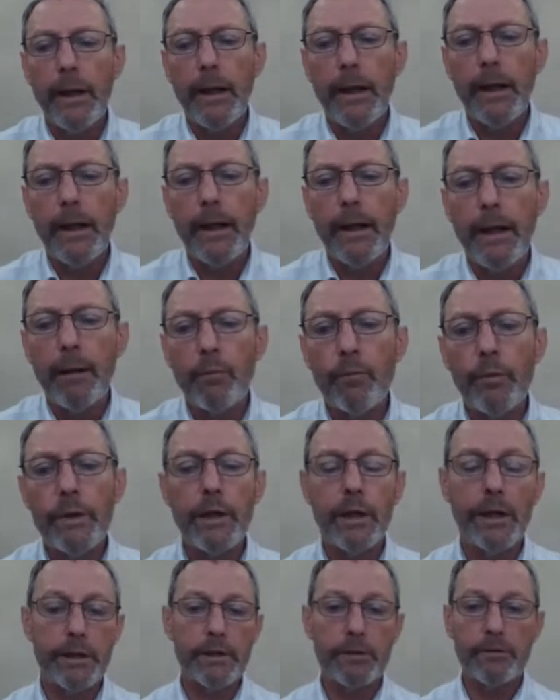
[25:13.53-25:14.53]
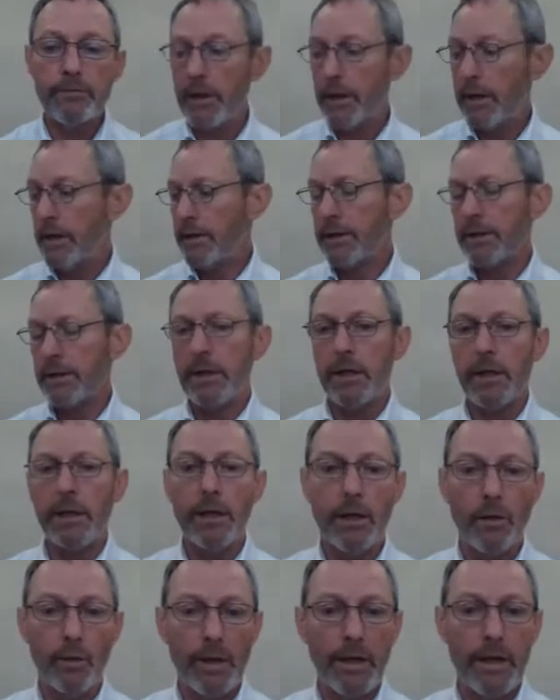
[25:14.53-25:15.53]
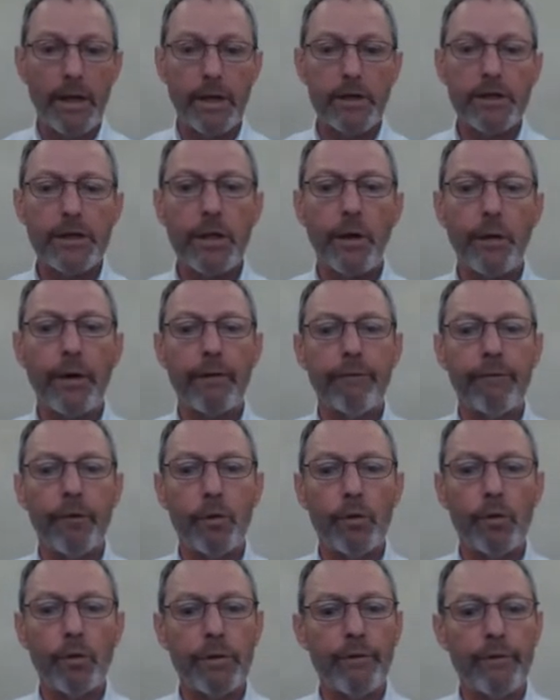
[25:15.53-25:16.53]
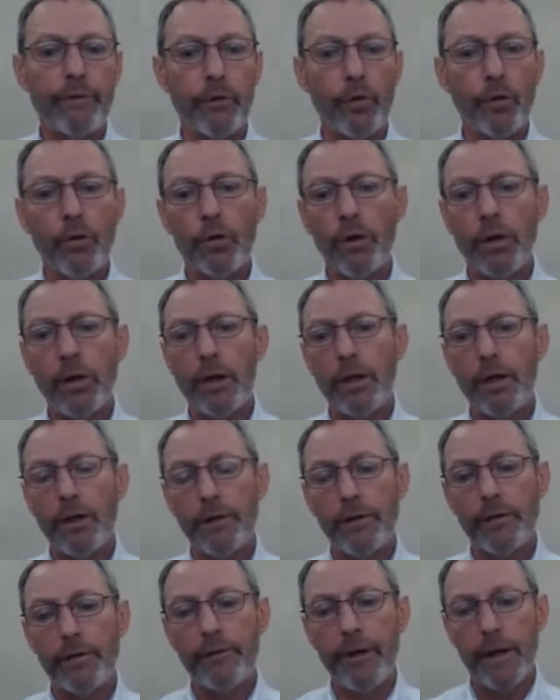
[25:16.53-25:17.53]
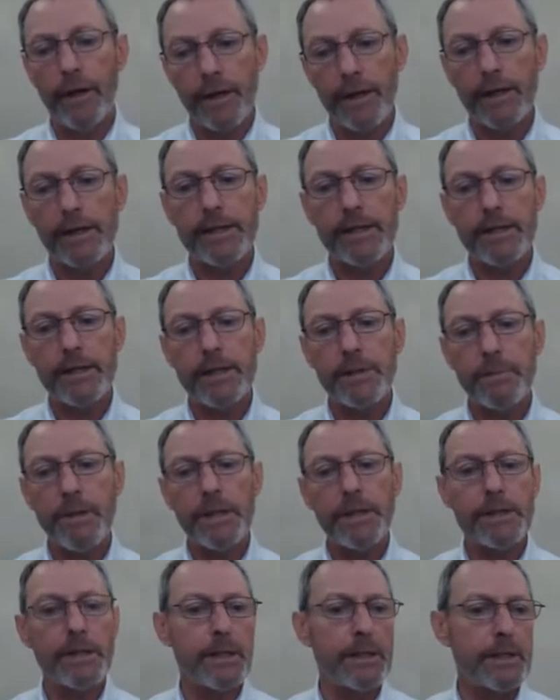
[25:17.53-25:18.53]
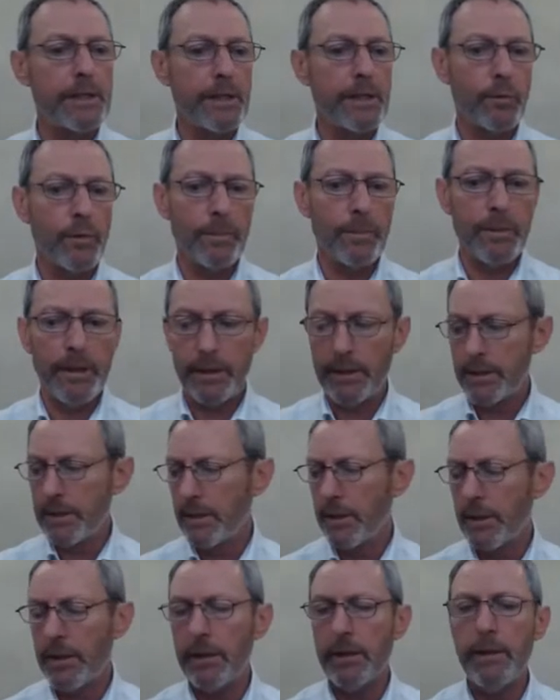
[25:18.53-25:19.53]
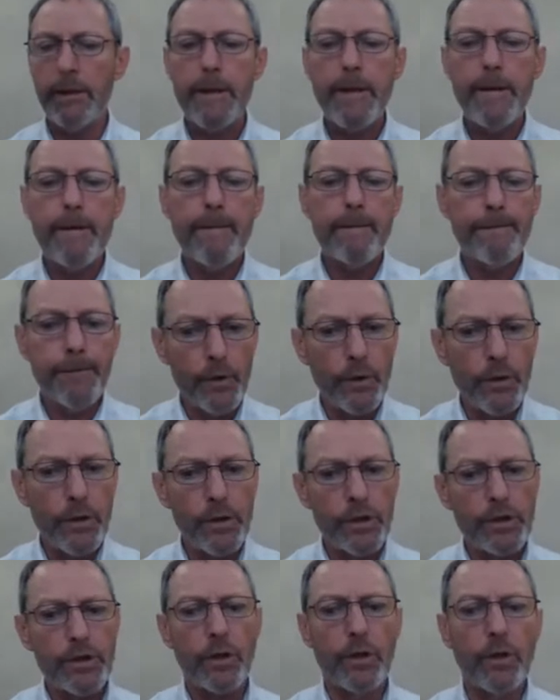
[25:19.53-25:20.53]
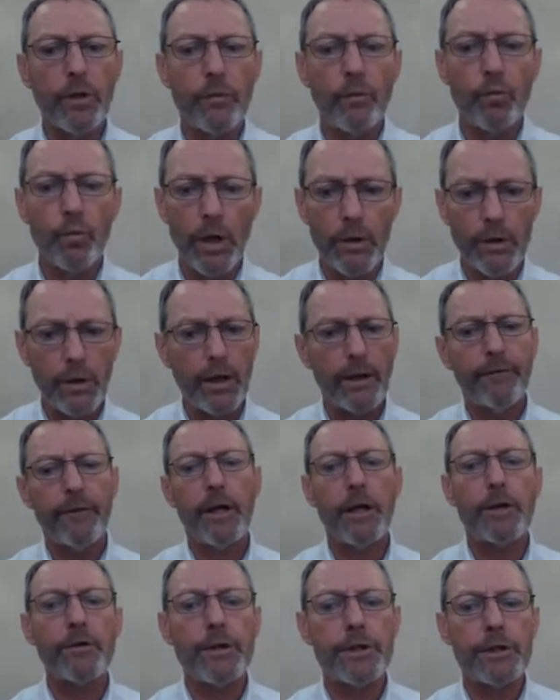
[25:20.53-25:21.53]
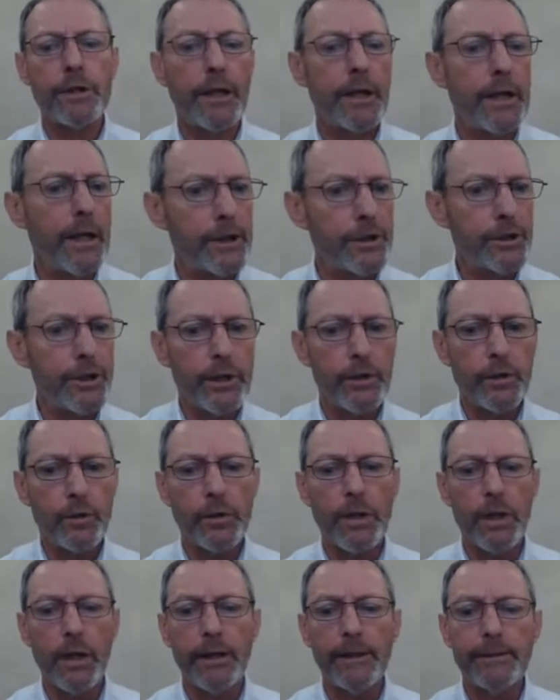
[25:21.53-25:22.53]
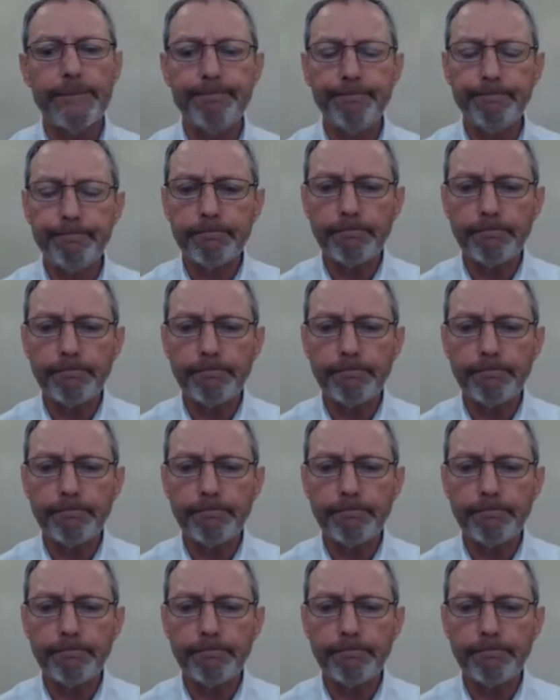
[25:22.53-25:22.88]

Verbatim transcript: Uh, and we'd like to raise uh, awareness going forward for a lot of unlisted species. So we're a bit uh, focused on Wildlife and Countryside Act Schedule 9